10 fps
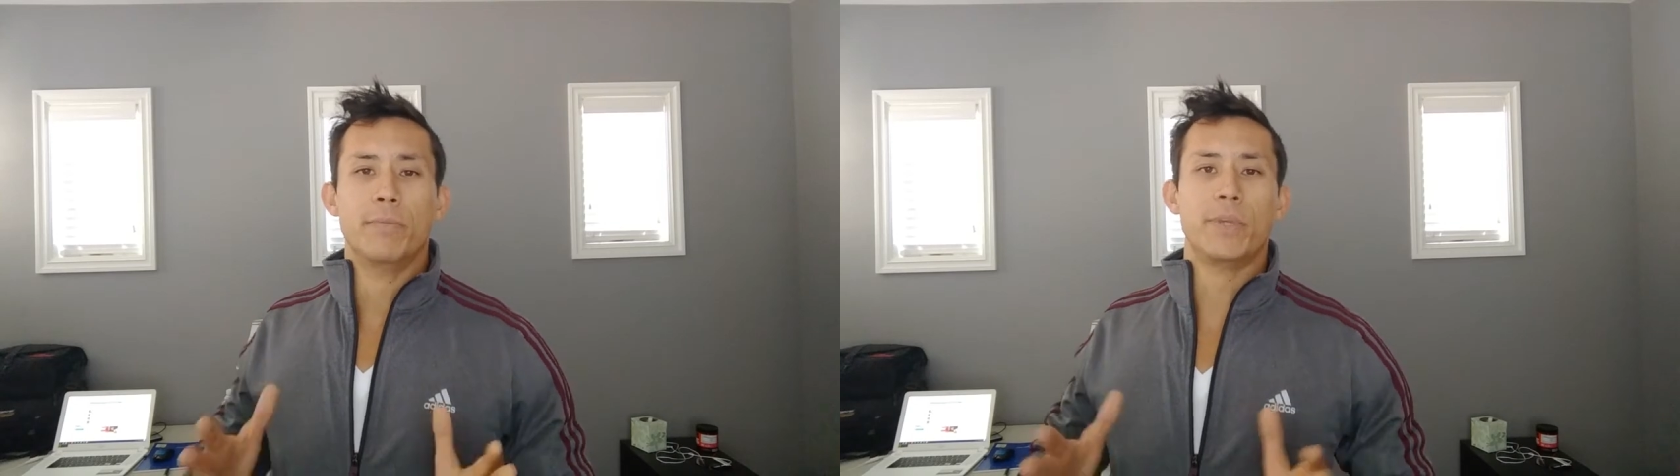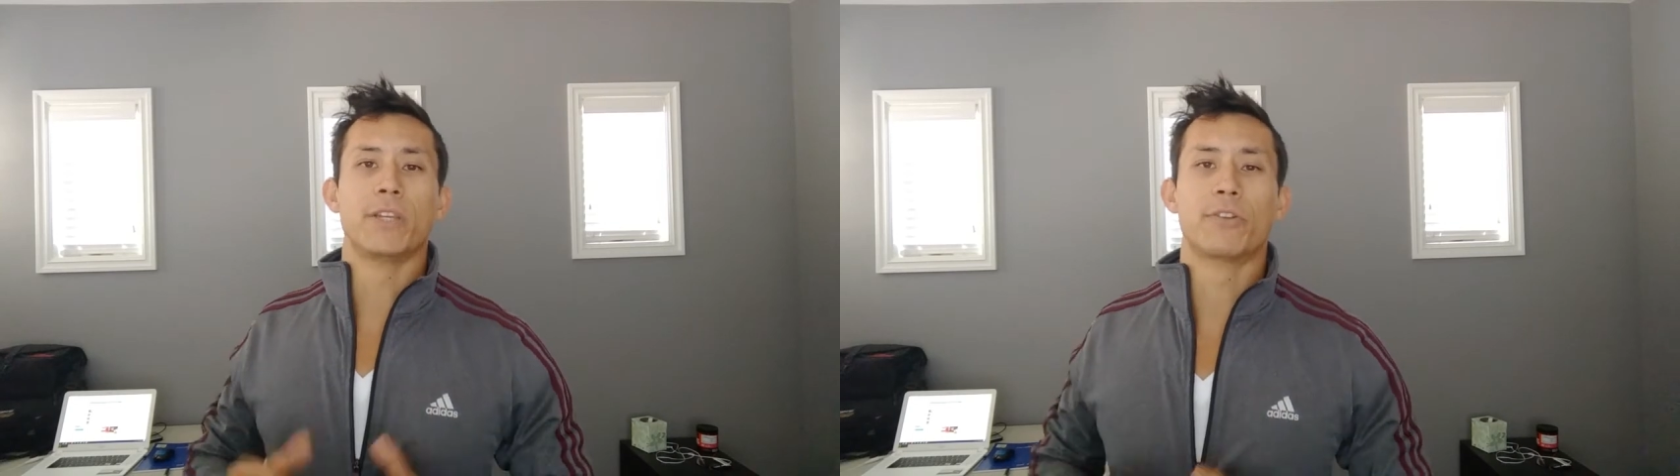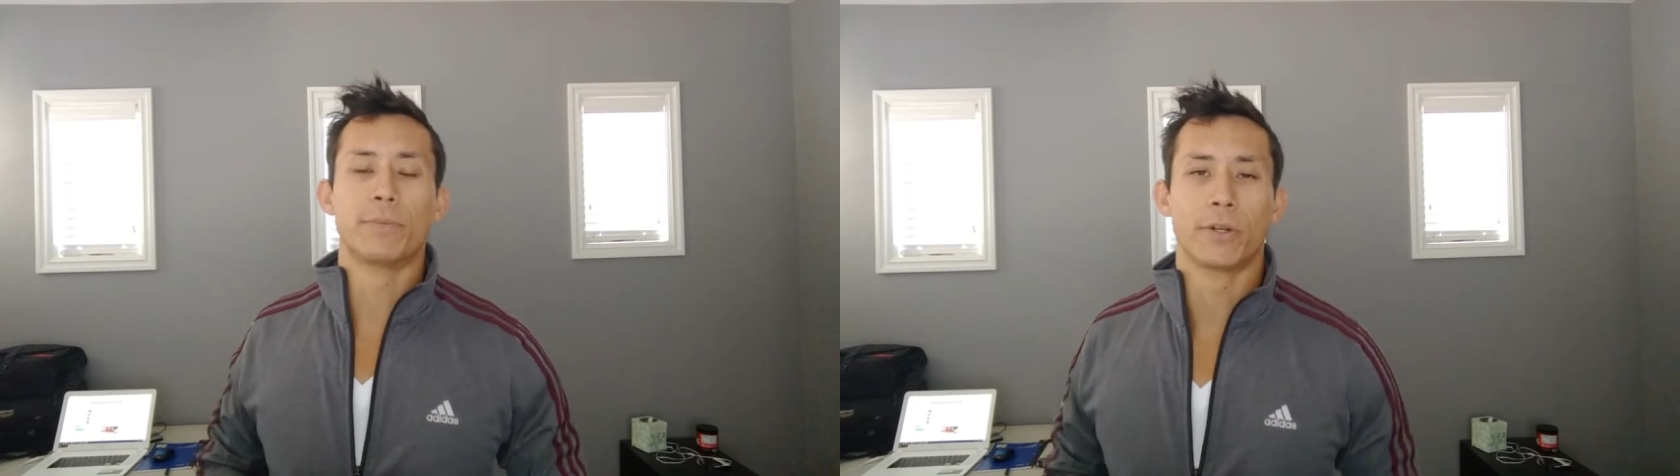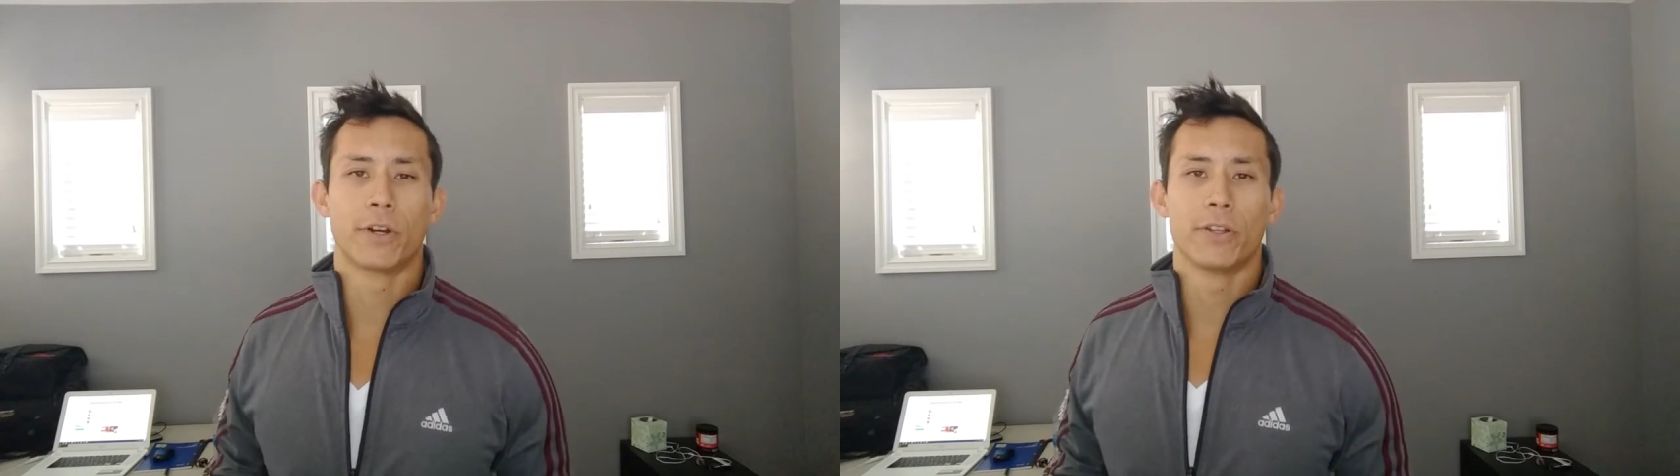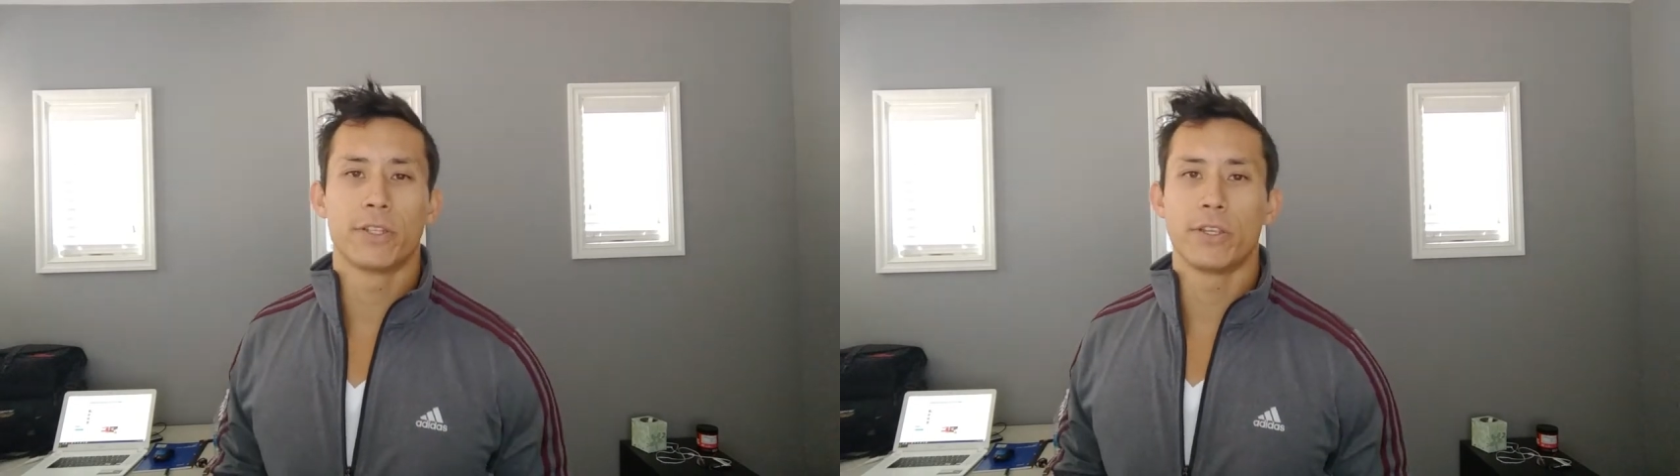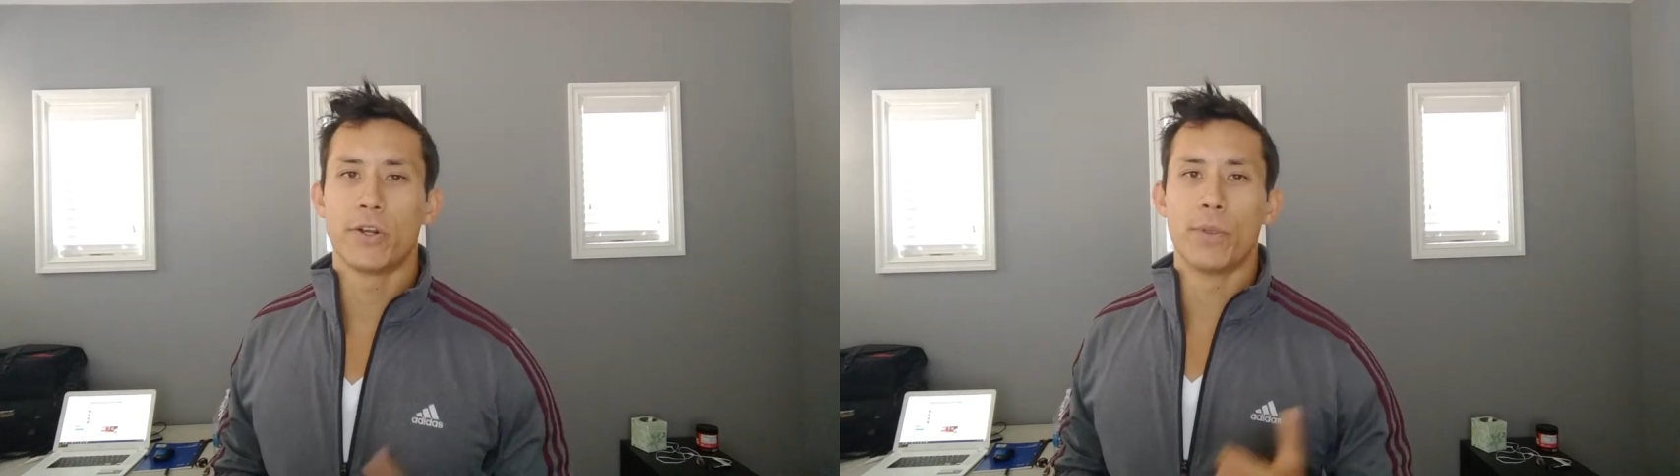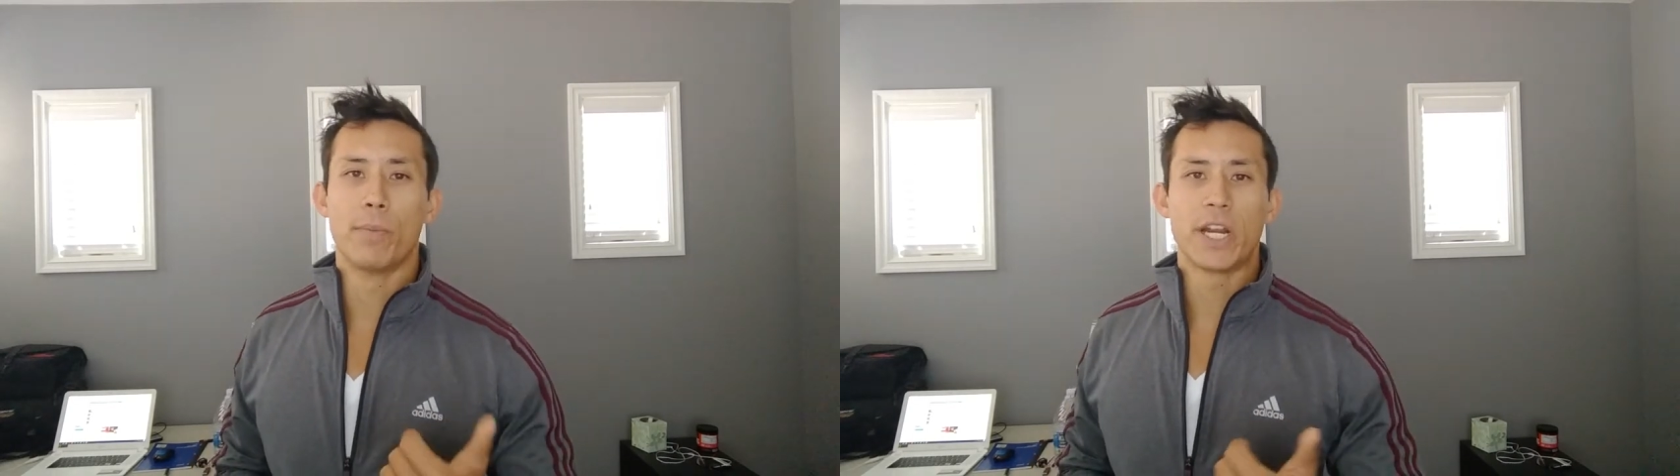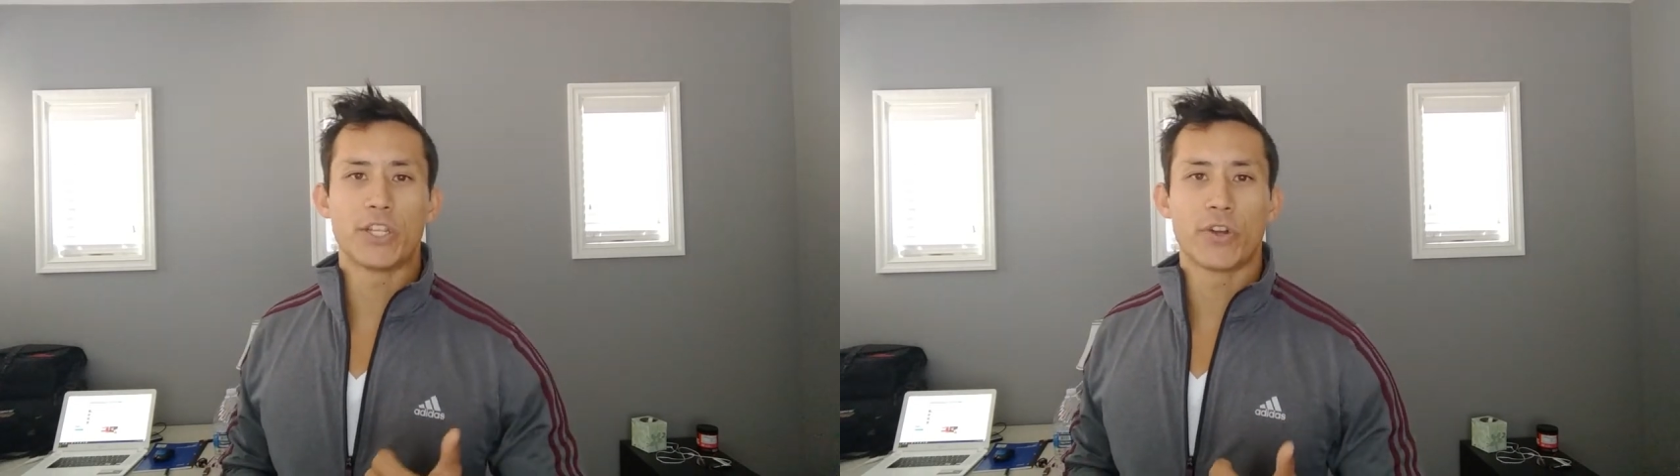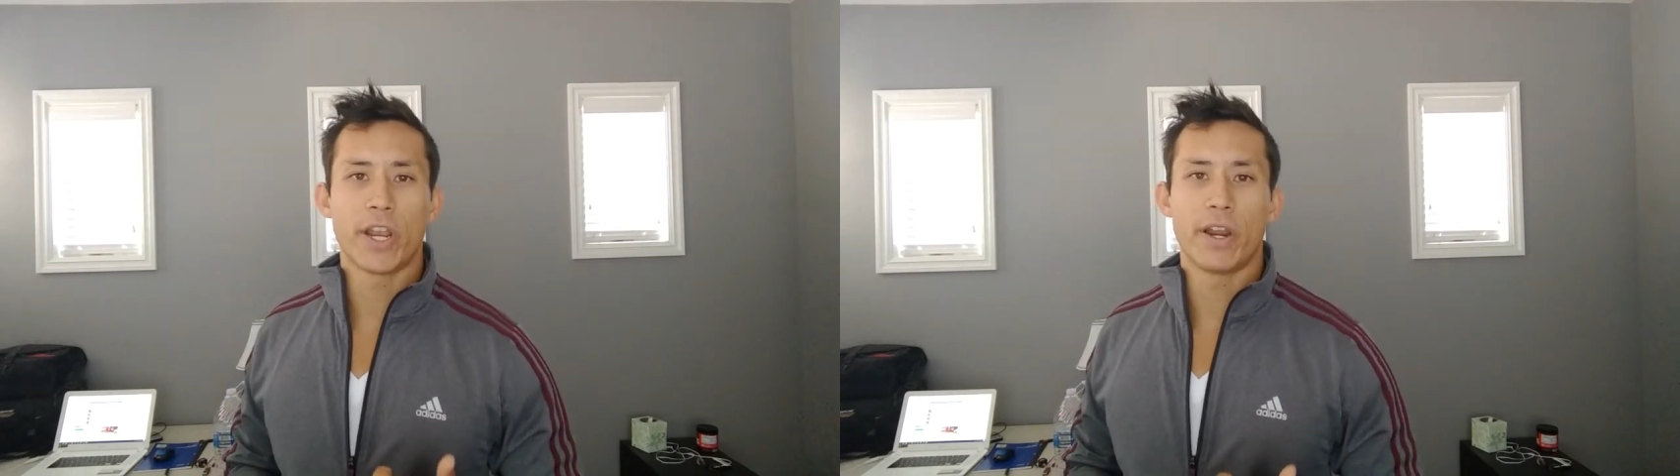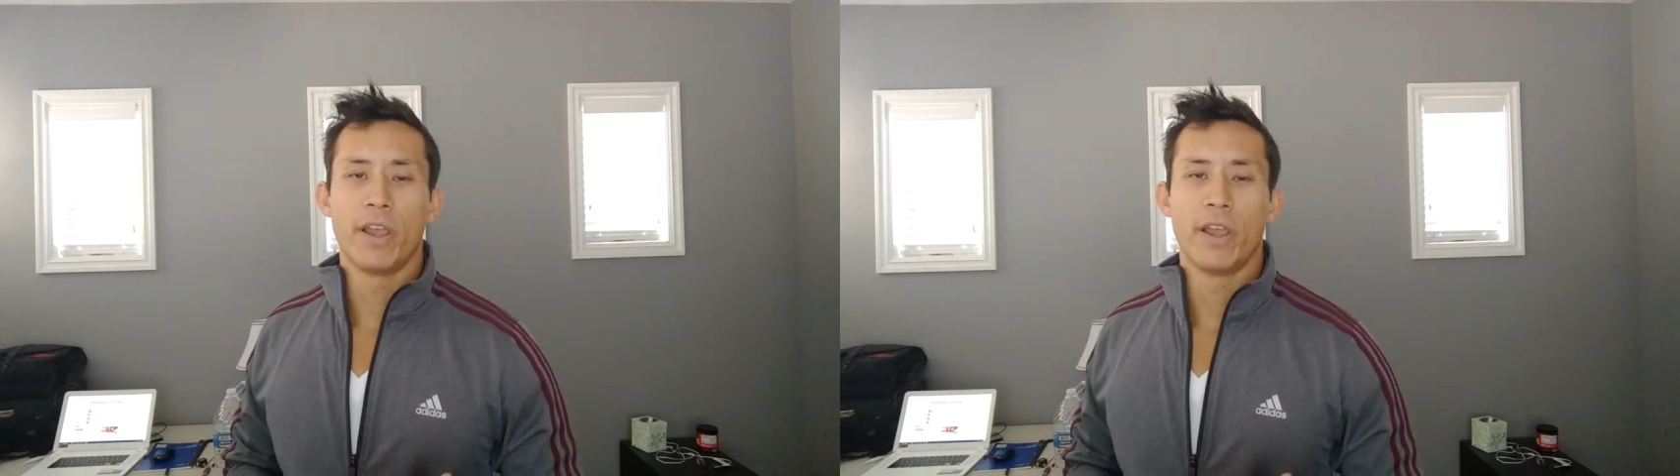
being in cryptocurrency. The money's great,